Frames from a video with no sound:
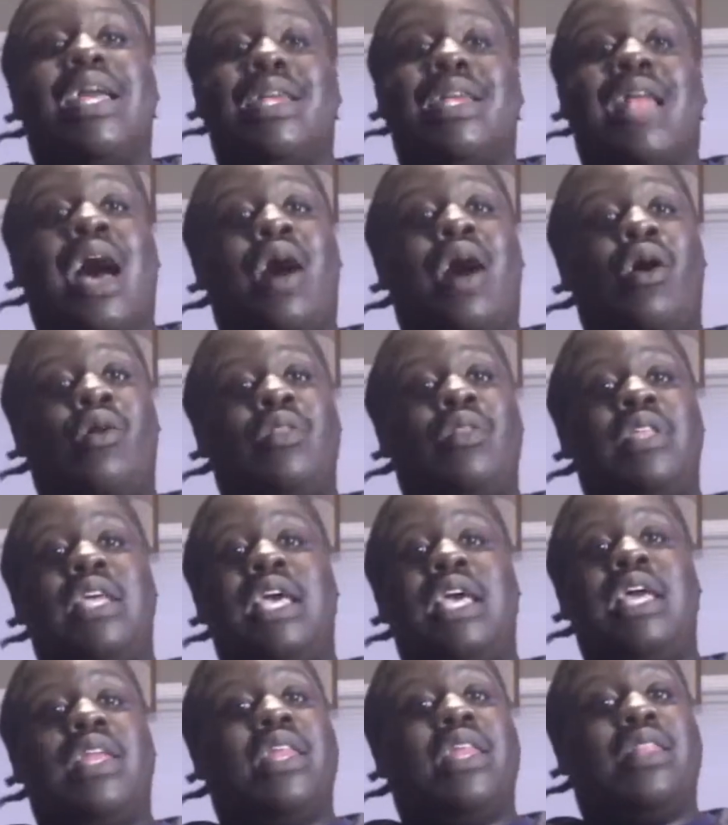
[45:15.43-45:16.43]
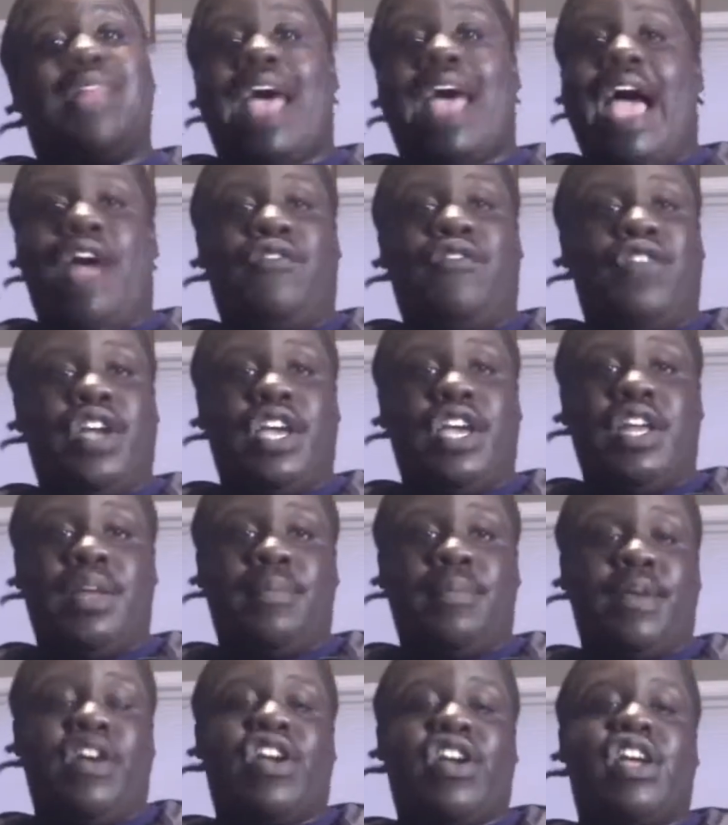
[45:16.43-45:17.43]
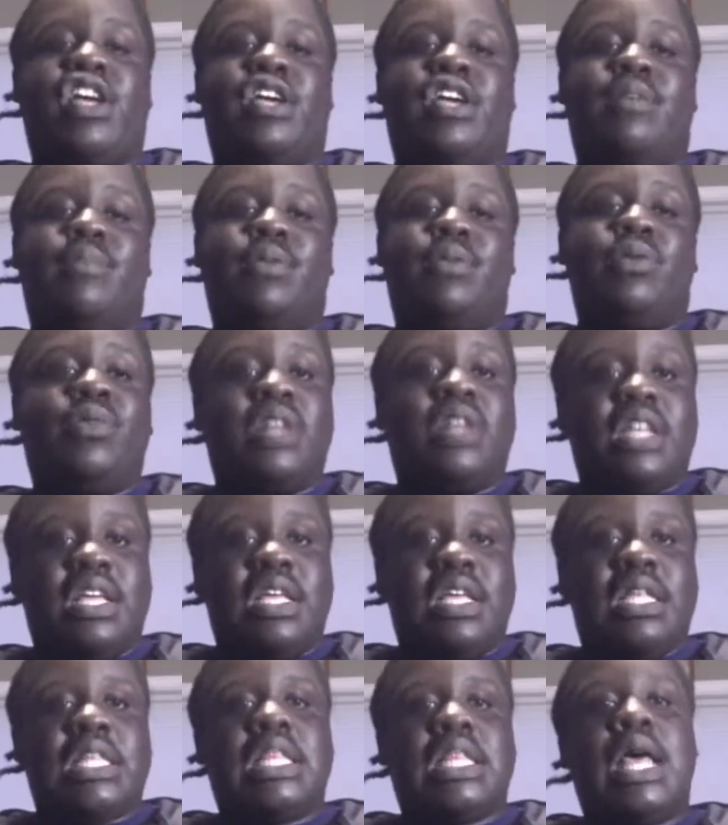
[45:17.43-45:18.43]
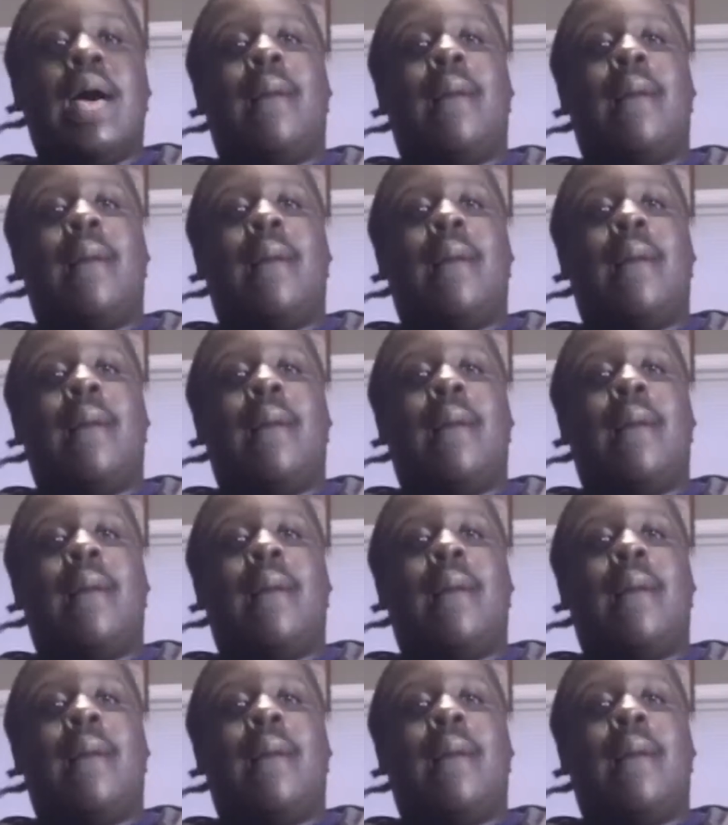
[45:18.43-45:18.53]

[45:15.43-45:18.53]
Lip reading: not only in the African American communities,